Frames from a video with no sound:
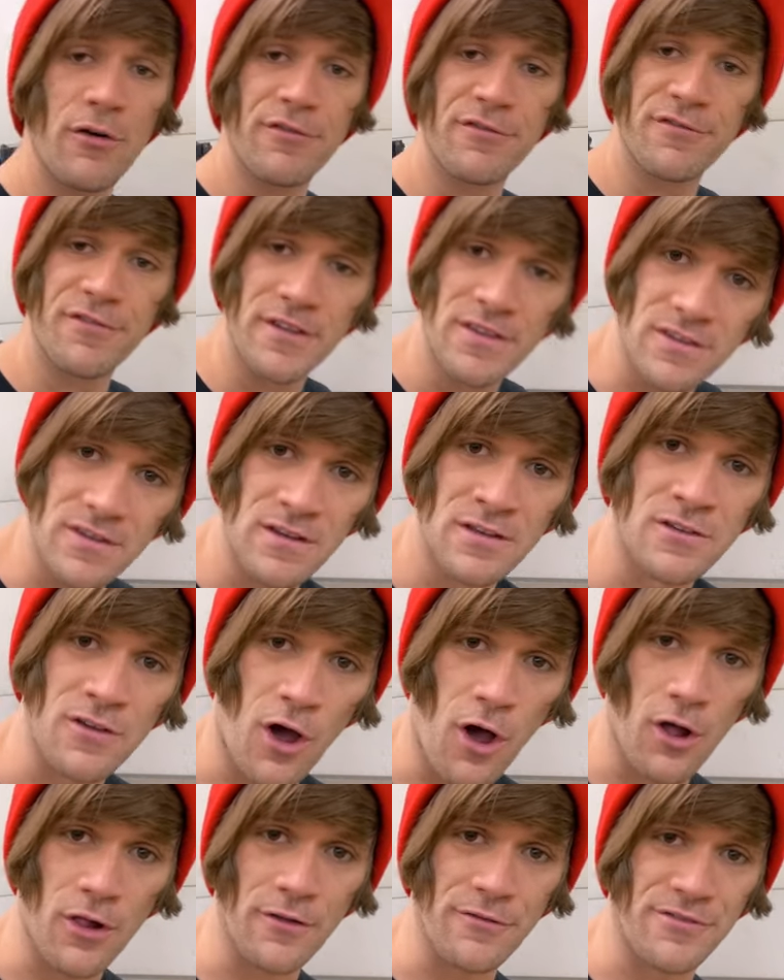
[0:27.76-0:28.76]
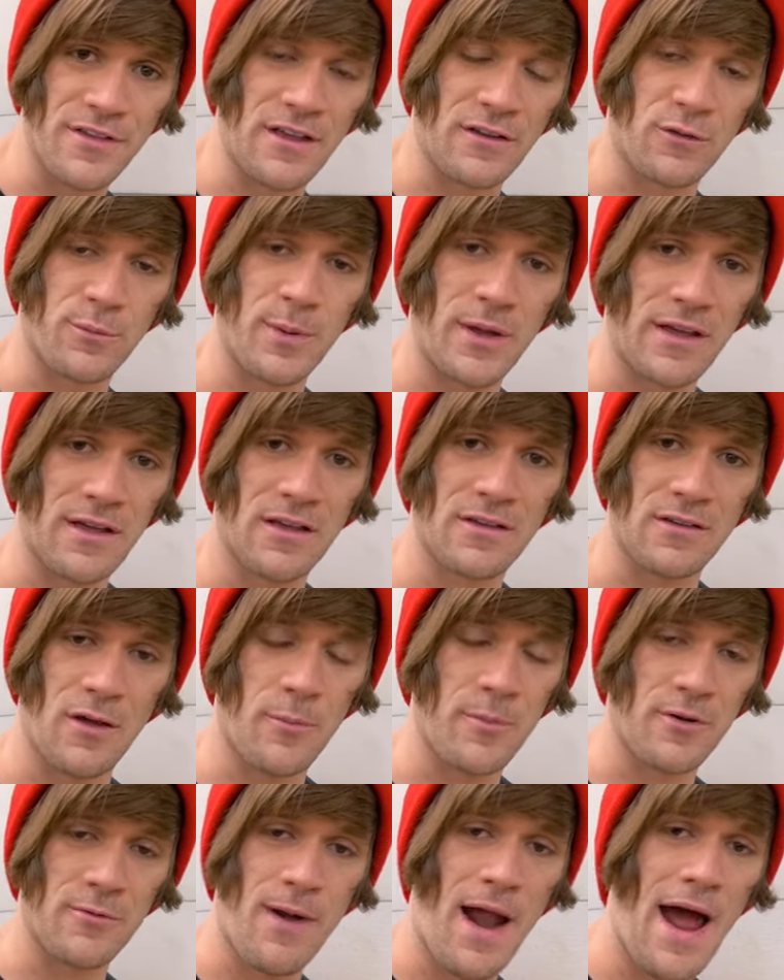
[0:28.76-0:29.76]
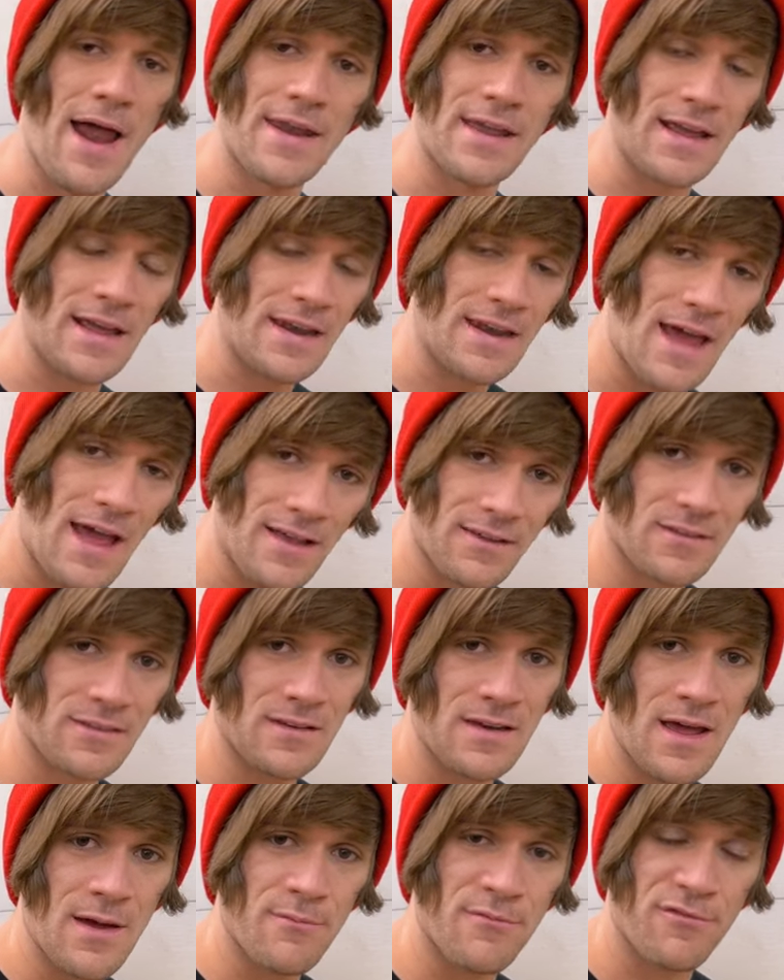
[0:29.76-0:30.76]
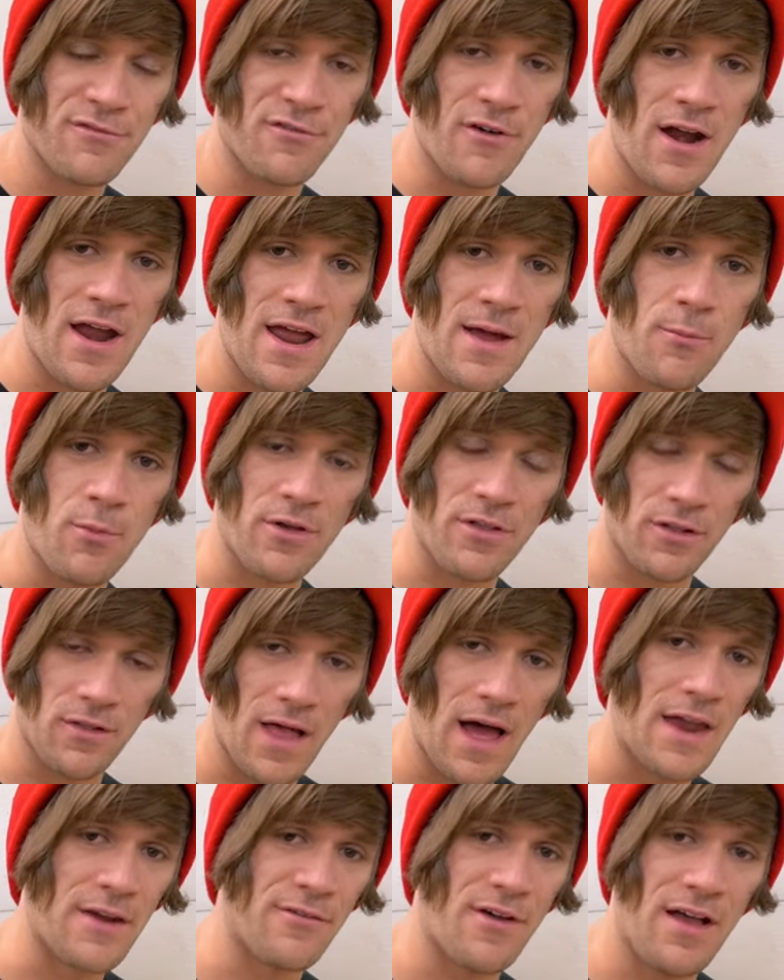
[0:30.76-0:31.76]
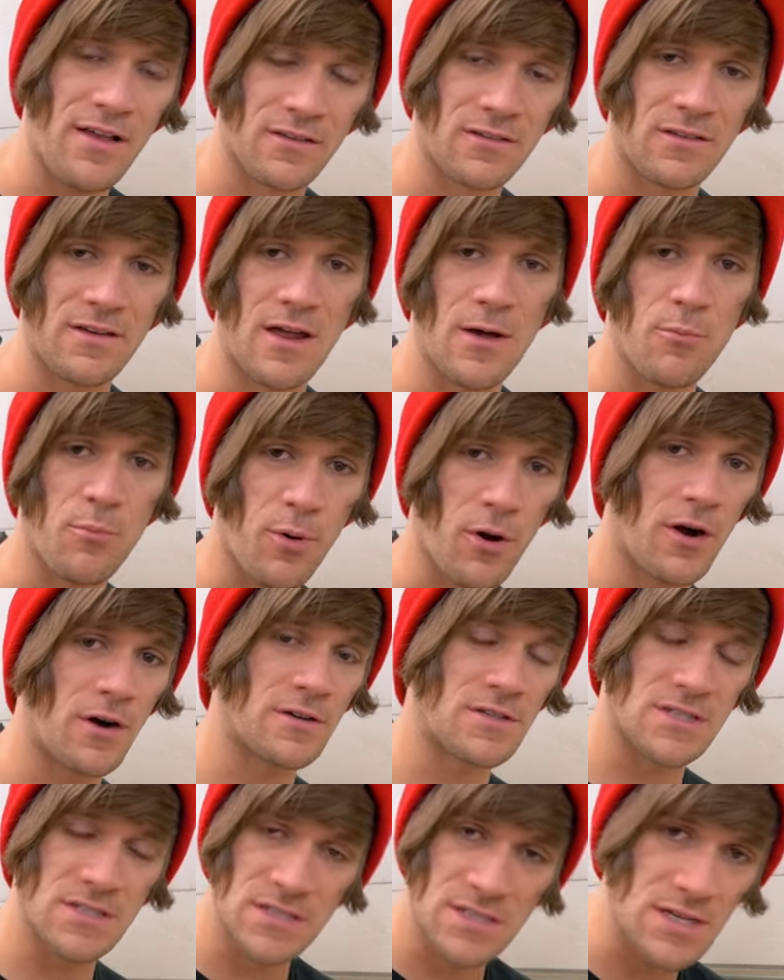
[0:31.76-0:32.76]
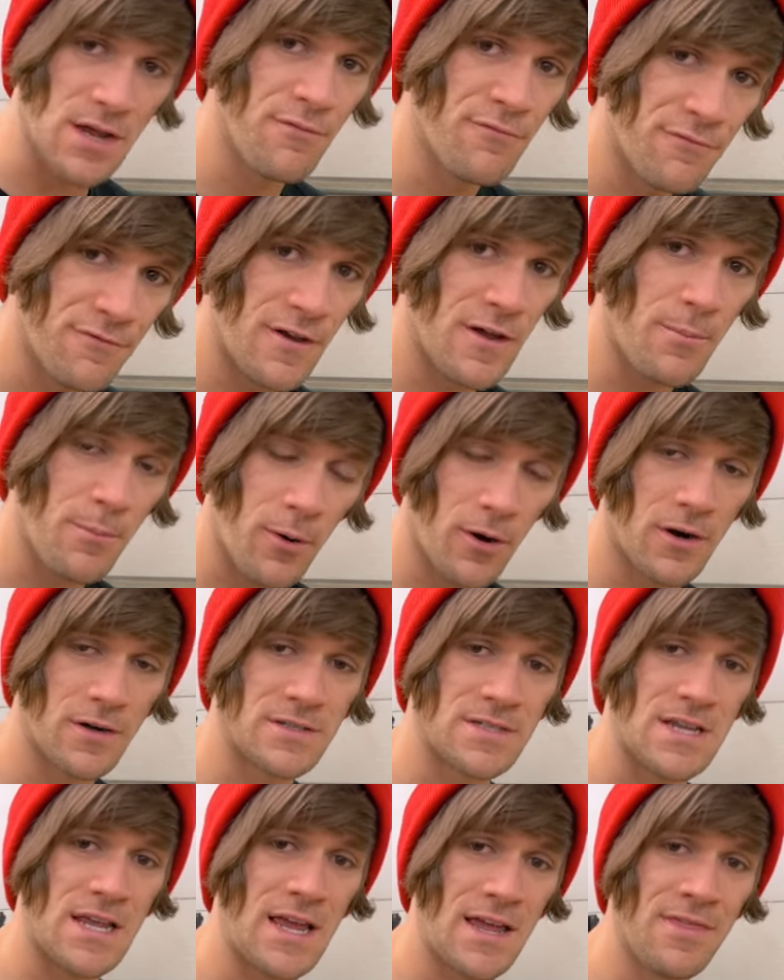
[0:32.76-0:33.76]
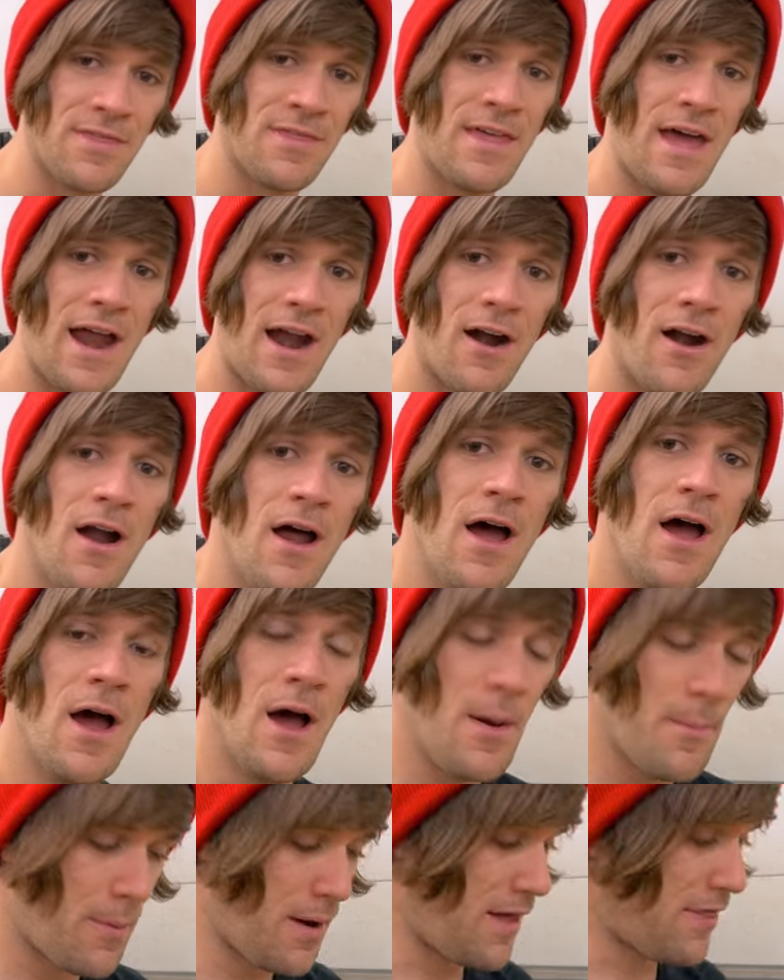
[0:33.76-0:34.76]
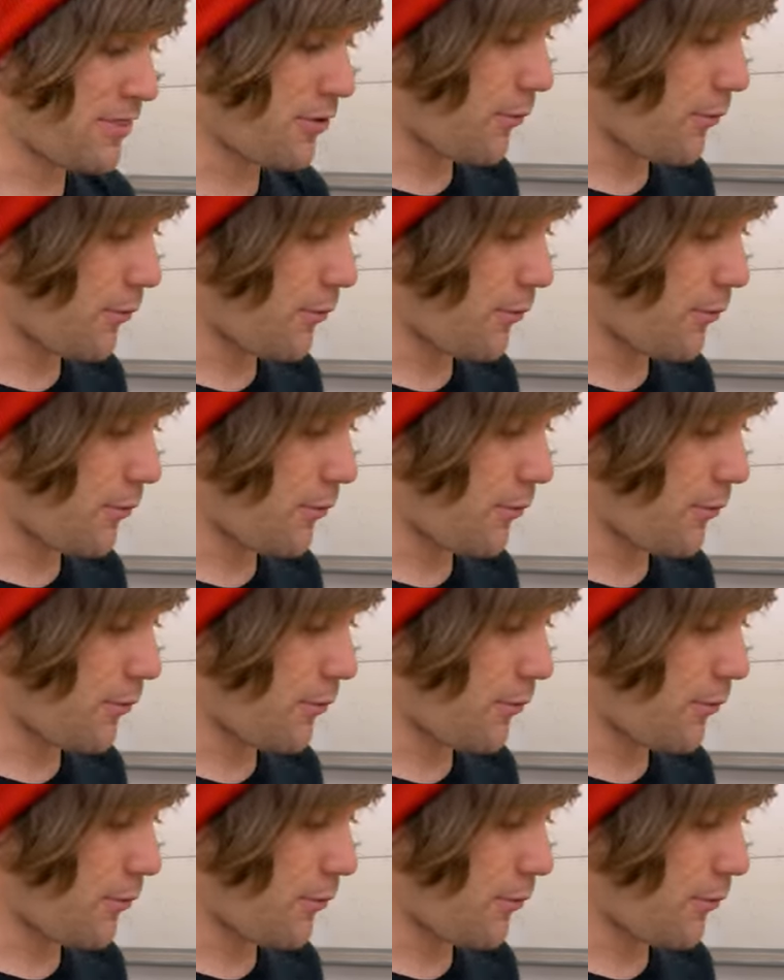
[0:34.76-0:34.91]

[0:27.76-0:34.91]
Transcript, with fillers: fits into all of this, because I'll be riding an S&M frame with a lot of S&M parts and some Fit parts in there. But the